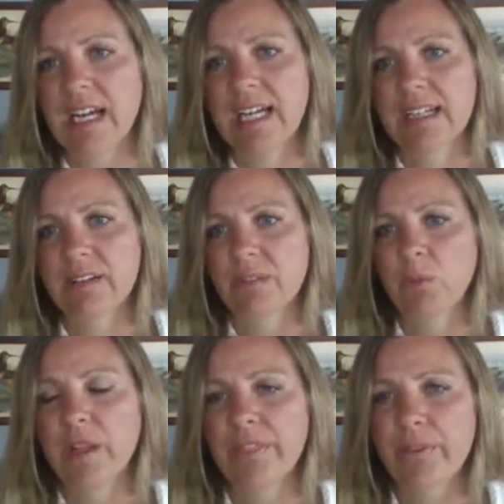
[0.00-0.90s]
uh,
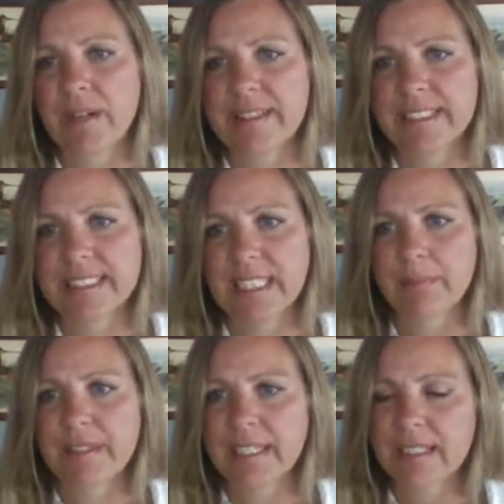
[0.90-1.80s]
one threat the same
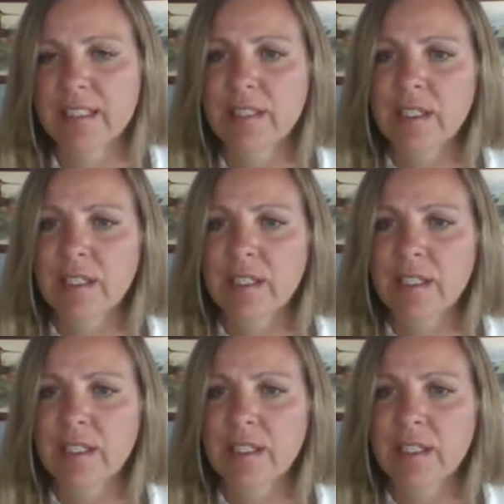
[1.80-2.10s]
thing.